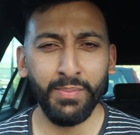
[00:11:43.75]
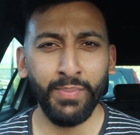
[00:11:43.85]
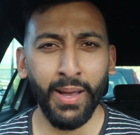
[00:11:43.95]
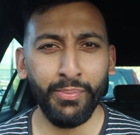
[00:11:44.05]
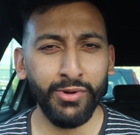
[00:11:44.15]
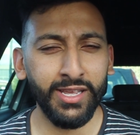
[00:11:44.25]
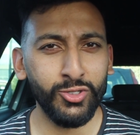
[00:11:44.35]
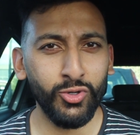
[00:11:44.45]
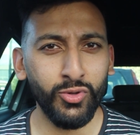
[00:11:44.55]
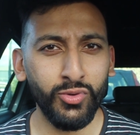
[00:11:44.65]
Paprika
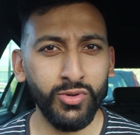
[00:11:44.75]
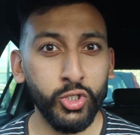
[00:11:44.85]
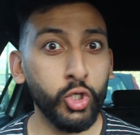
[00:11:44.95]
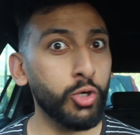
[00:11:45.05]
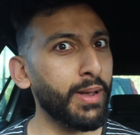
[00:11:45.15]
Jungle